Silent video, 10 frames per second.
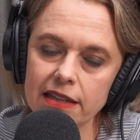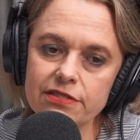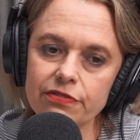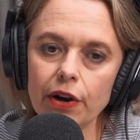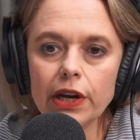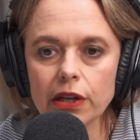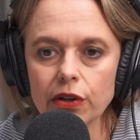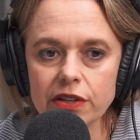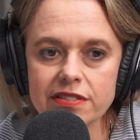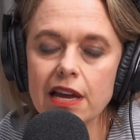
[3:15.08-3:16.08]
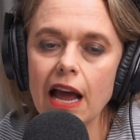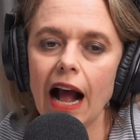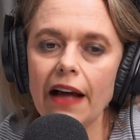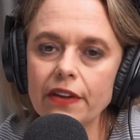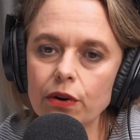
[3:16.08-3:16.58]
It's very loose,
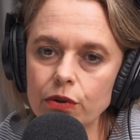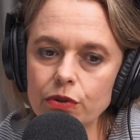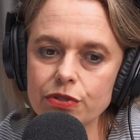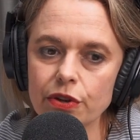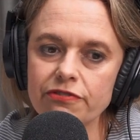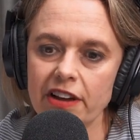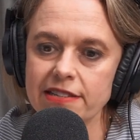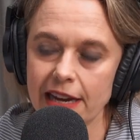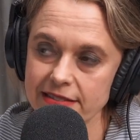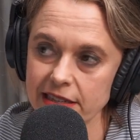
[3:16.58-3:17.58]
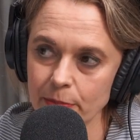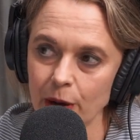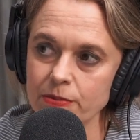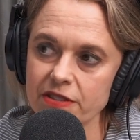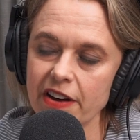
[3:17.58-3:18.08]
and there are also fantastic
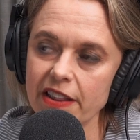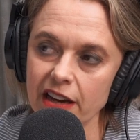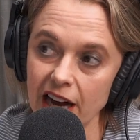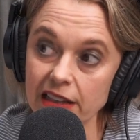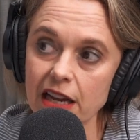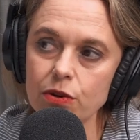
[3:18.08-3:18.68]
pops of either color